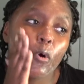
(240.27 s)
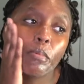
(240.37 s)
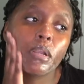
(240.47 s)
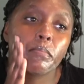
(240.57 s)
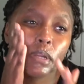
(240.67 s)

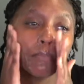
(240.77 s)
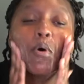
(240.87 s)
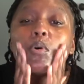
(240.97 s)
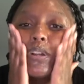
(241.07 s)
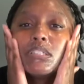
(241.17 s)
open up your
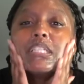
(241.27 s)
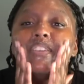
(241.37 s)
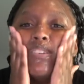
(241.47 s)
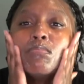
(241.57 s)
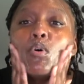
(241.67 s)
pores
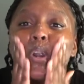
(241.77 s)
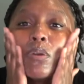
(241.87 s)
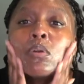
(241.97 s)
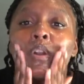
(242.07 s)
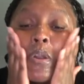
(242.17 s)
even
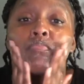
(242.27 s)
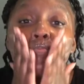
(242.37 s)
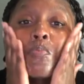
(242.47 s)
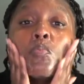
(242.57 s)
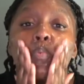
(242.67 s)
more
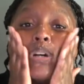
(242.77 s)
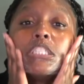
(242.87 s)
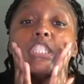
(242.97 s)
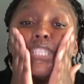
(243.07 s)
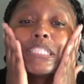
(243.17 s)

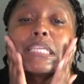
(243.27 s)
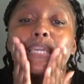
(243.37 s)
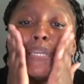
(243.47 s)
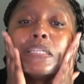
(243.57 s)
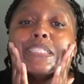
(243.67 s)
once your
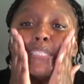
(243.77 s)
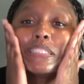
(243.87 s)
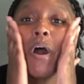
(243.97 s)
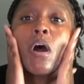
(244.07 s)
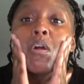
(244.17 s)
skin is
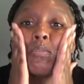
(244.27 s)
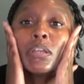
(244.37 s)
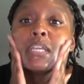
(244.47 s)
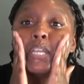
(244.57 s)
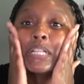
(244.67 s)

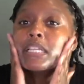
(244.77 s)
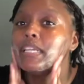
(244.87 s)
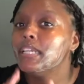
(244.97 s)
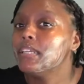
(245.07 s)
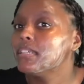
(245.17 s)
already
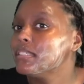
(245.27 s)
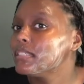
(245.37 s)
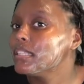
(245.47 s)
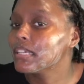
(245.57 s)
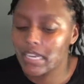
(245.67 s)
clean.
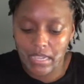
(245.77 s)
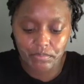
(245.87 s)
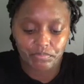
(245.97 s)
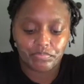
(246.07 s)
See, look at that.